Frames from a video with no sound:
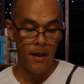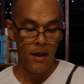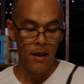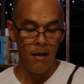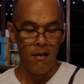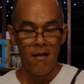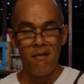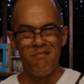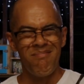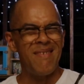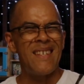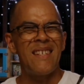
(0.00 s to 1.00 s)

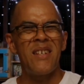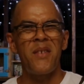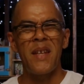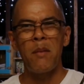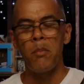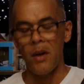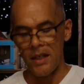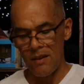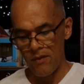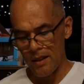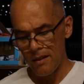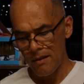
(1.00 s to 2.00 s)
You can tell that by
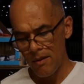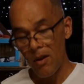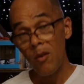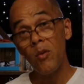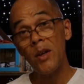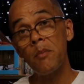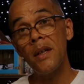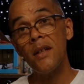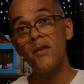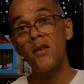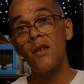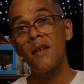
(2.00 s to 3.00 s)
giving it a
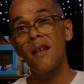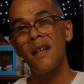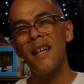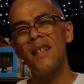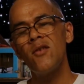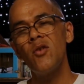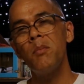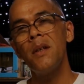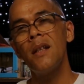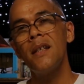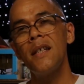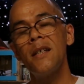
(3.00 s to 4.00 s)
pinch, and there should be
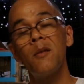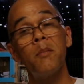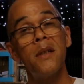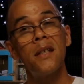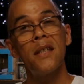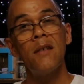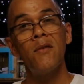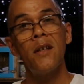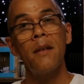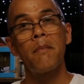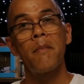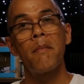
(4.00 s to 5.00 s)
a little bit of give in
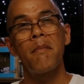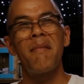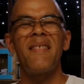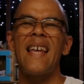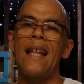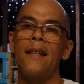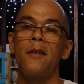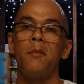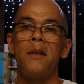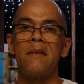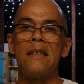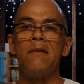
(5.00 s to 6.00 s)
it. And that little
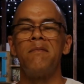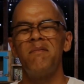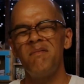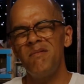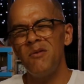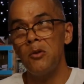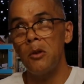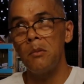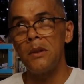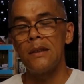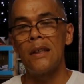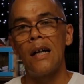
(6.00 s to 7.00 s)
bit of give
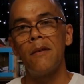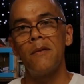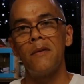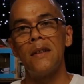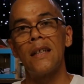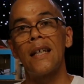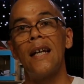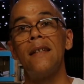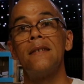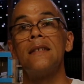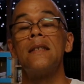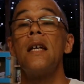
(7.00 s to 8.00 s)
normally is enough as an
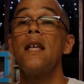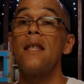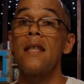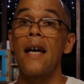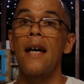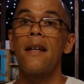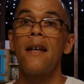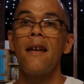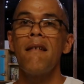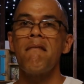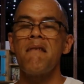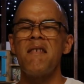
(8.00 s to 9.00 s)
indication that
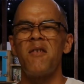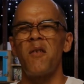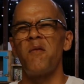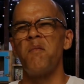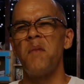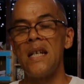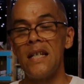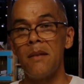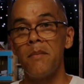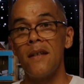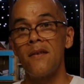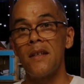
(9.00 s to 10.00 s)
it's of a medium
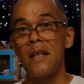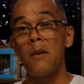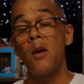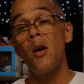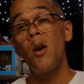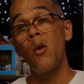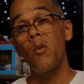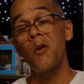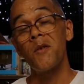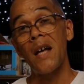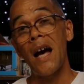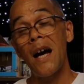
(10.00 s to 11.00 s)
density,
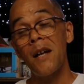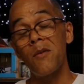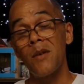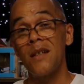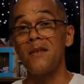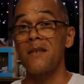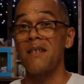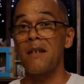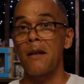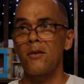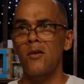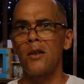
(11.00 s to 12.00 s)
whereas the harder ones
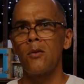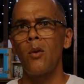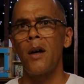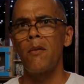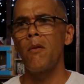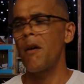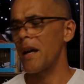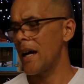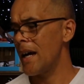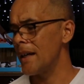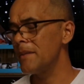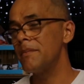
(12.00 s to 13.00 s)
are actually quite rock
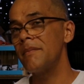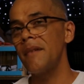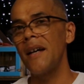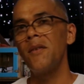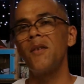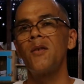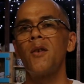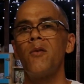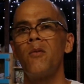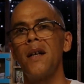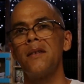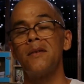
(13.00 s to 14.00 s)
hard, and the
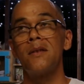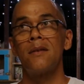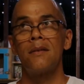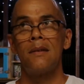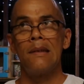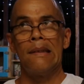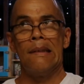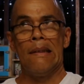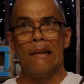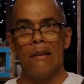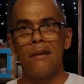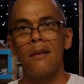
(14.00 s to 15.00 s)
soft ones
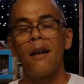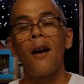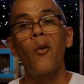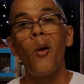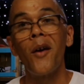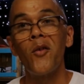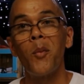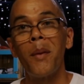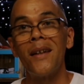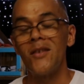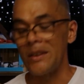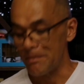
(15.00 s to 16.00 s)
are quite
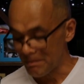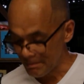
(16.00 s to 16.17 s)
spongy.